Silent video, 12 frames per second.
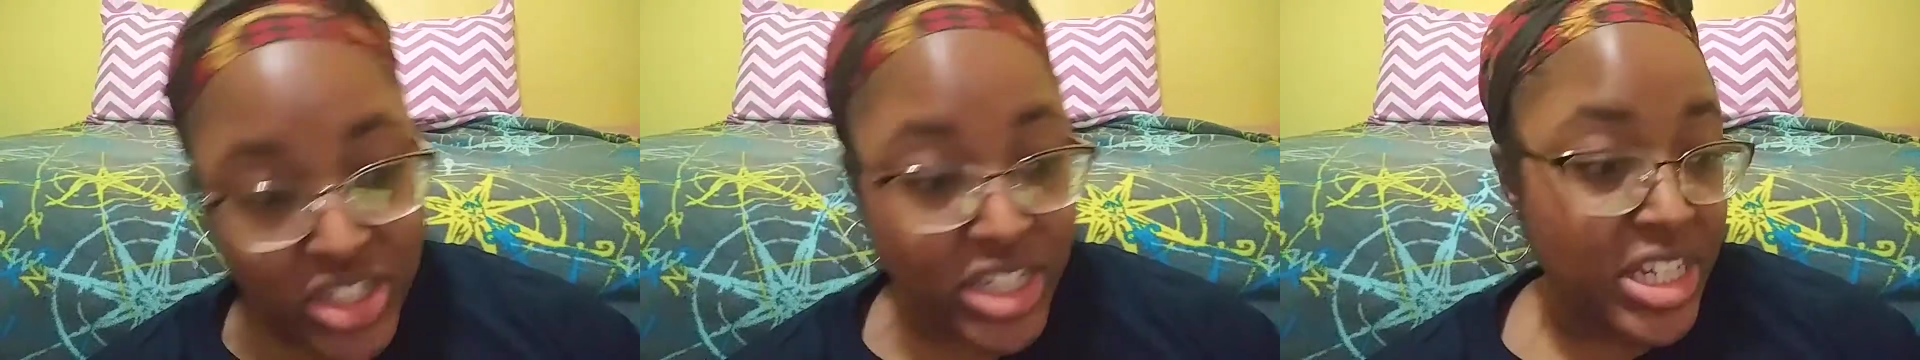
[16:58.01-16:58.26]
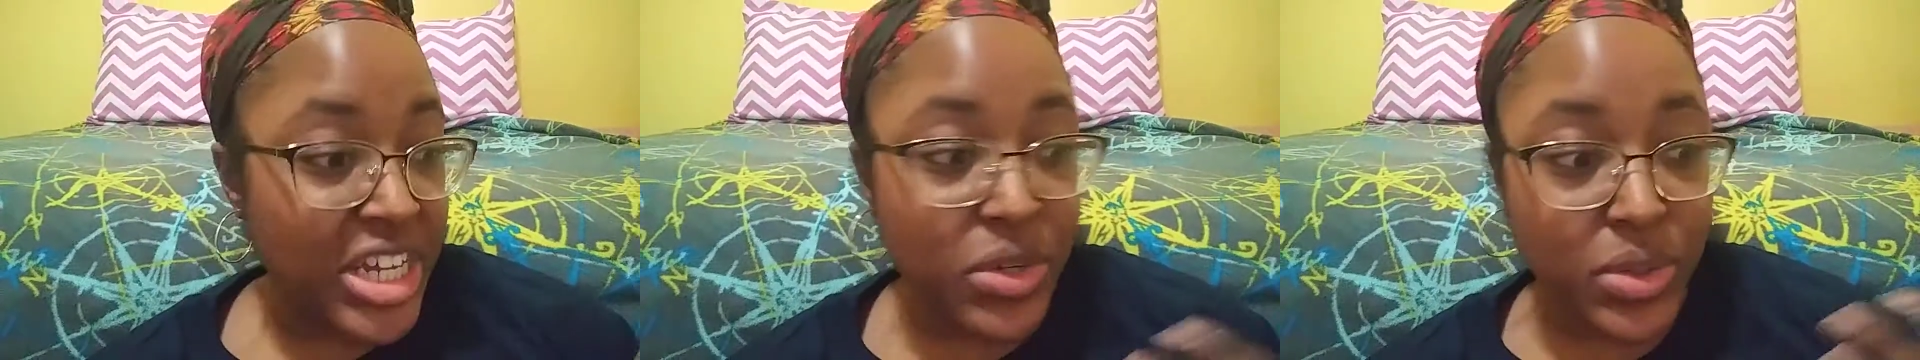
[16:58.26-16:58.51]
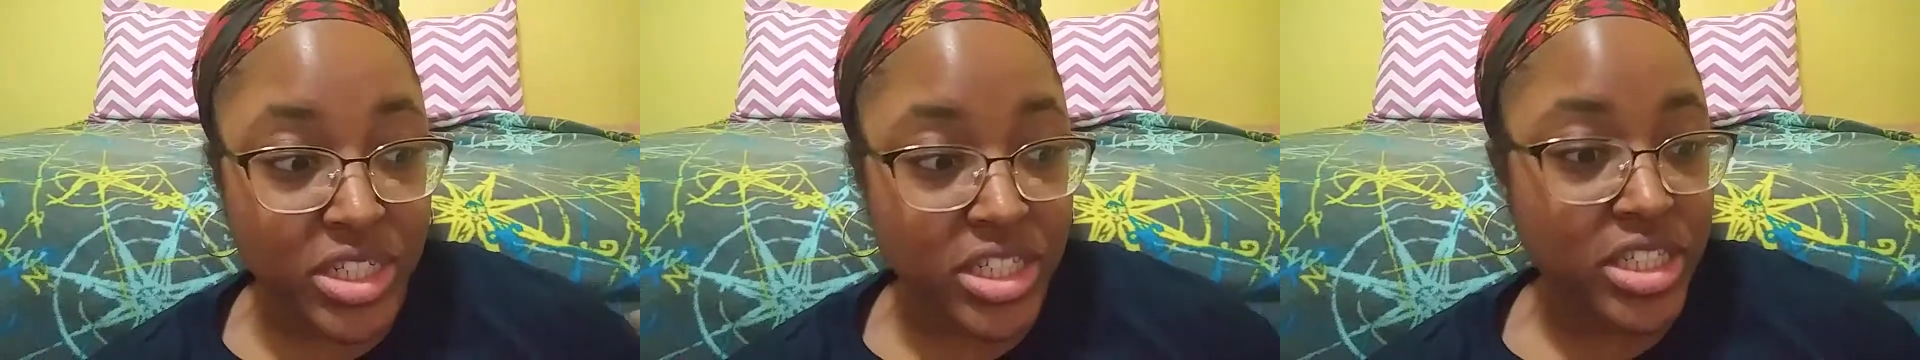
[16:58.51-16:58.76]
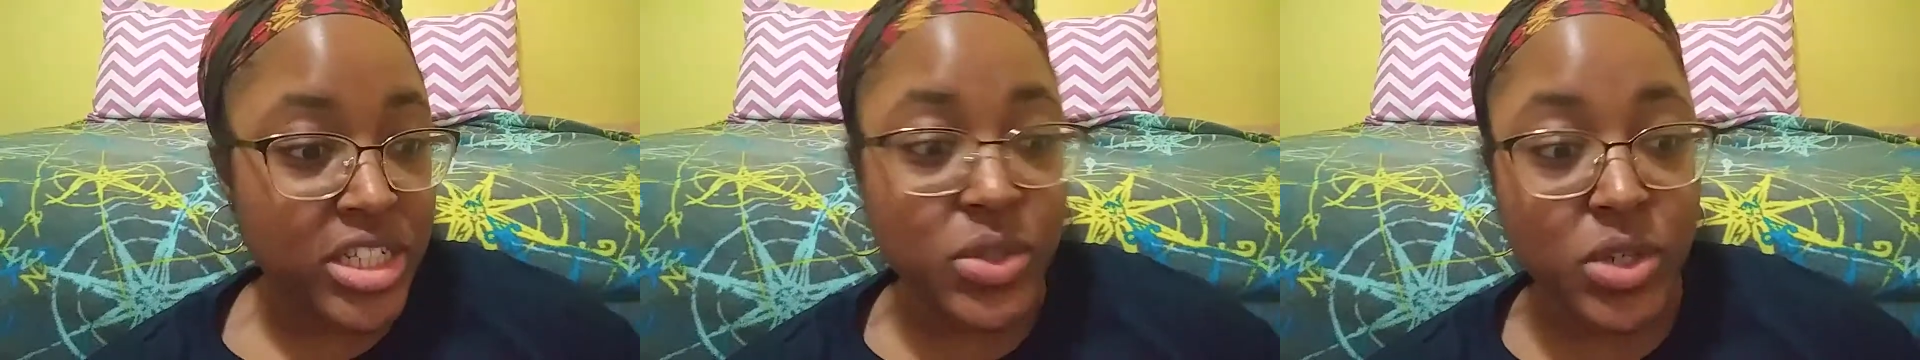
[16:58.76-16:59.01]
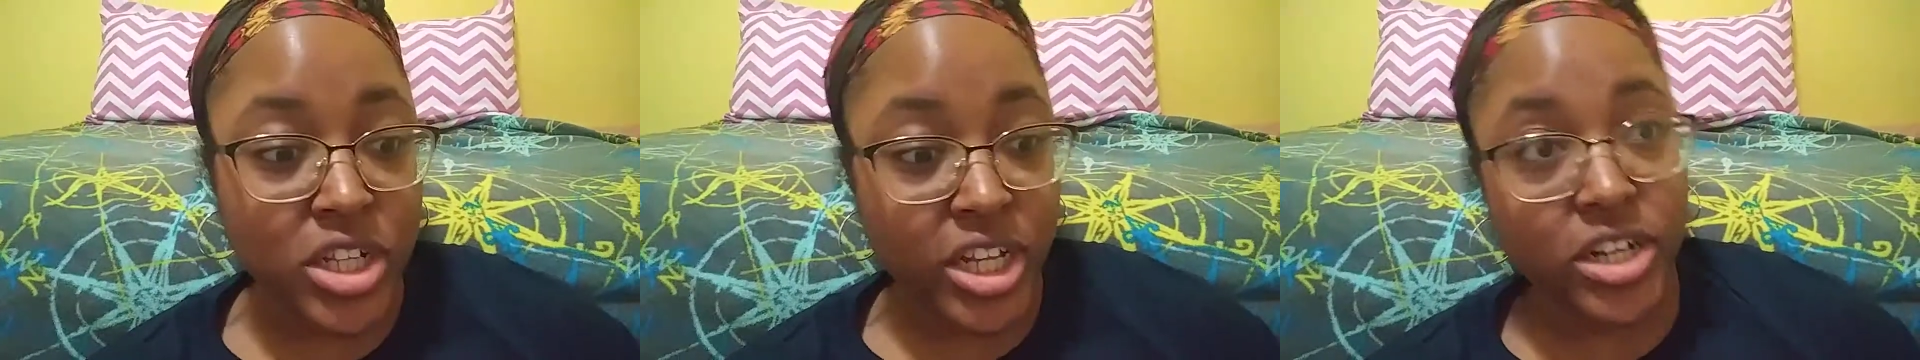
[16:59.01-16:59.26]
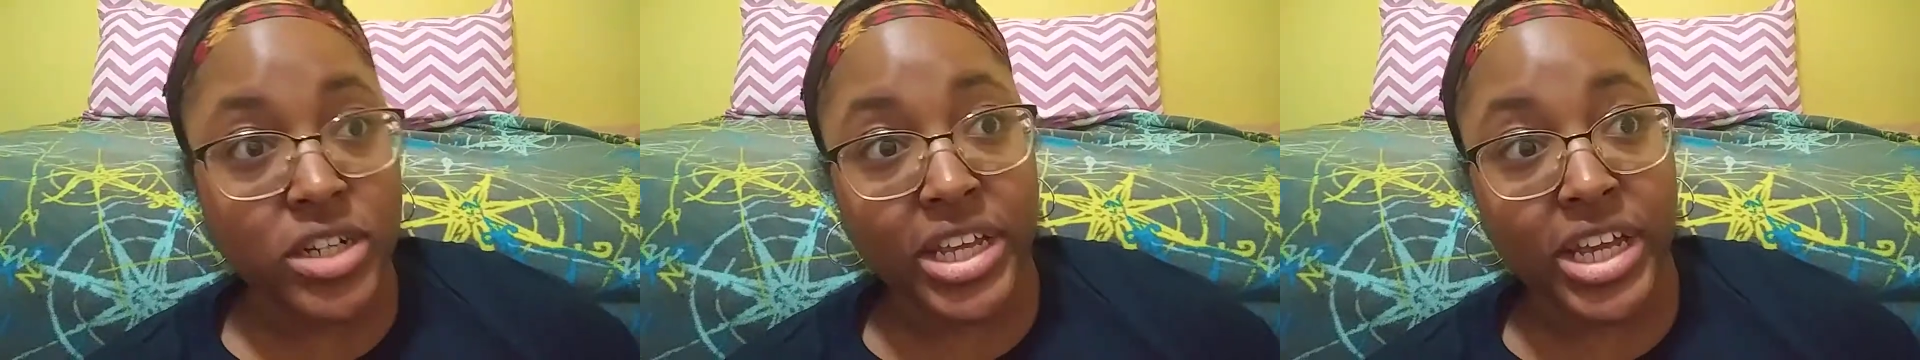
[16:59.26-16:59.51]
The needle is still
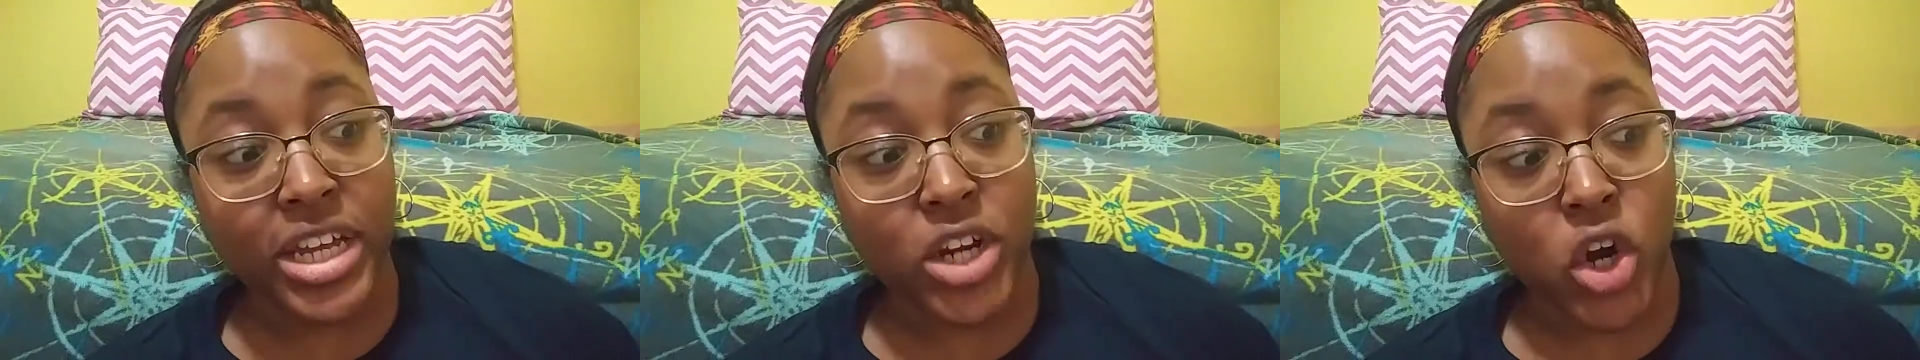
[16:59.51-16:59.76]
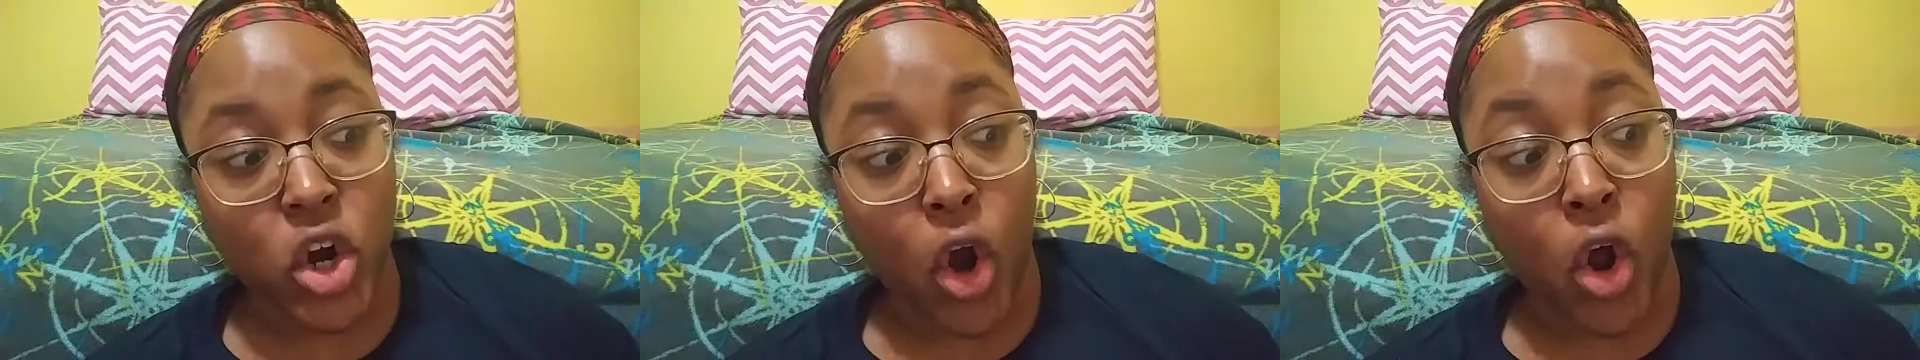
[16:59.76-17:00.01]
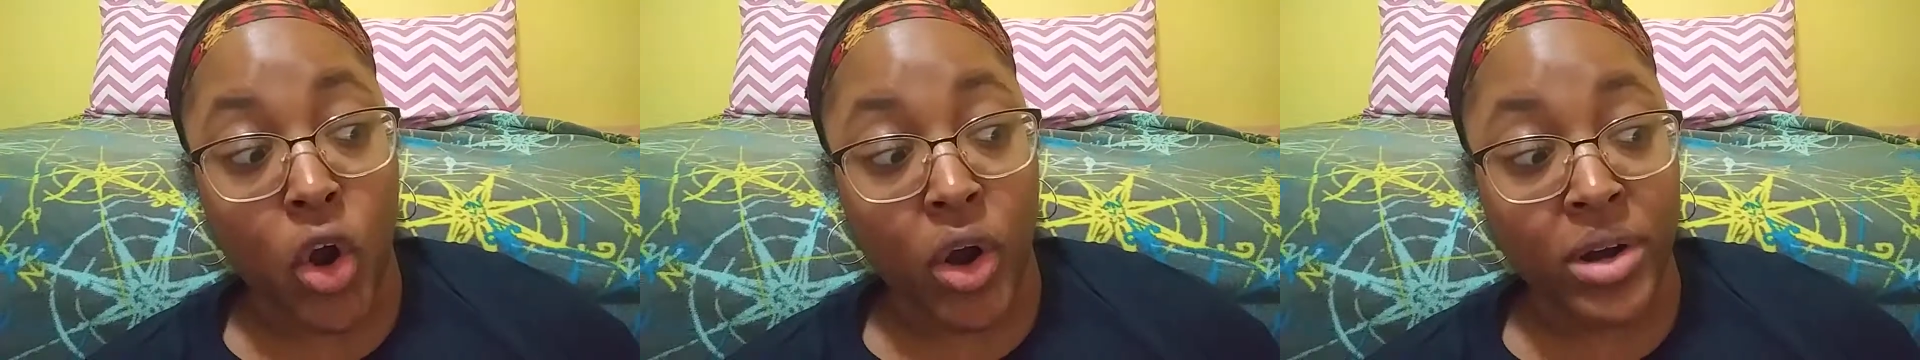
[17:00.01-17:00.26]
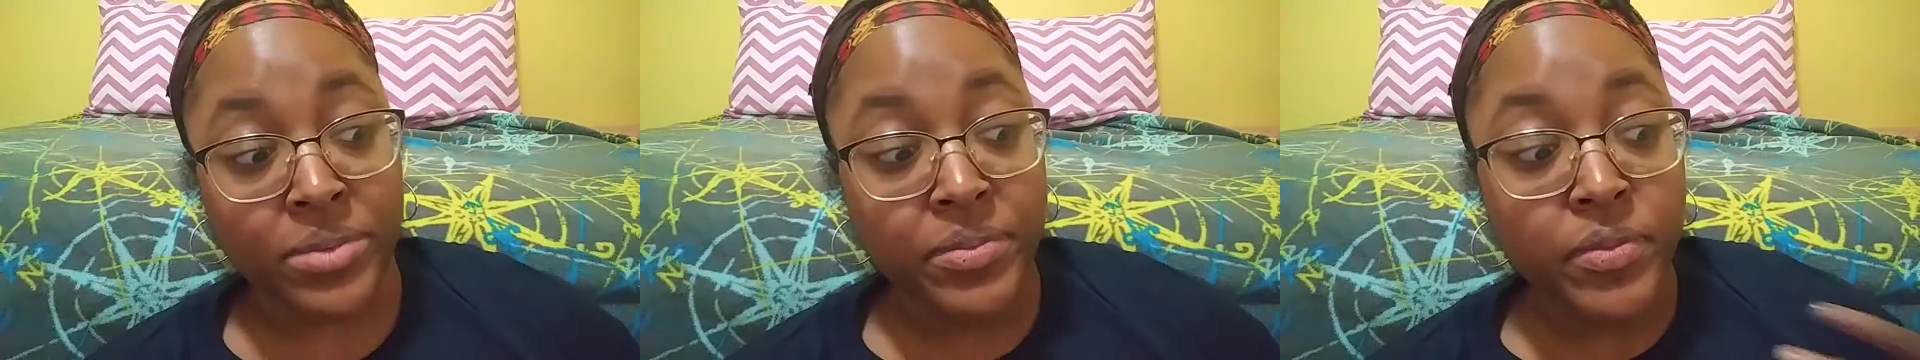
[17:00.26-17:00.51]
clearly in her arm.